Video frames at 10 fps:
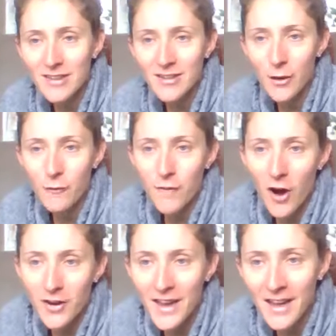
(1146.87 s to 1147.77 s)
this so
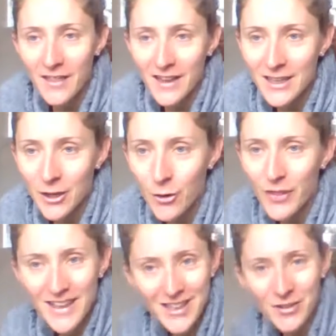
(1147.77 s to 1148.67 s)
far, Nick. Thank you.
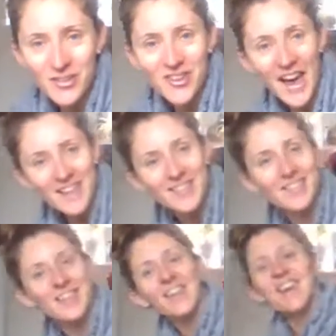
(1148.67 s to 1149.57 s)
Thank you,
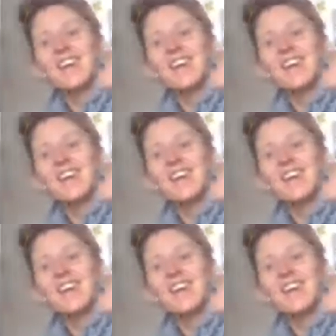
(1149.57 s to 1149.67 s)
Jess.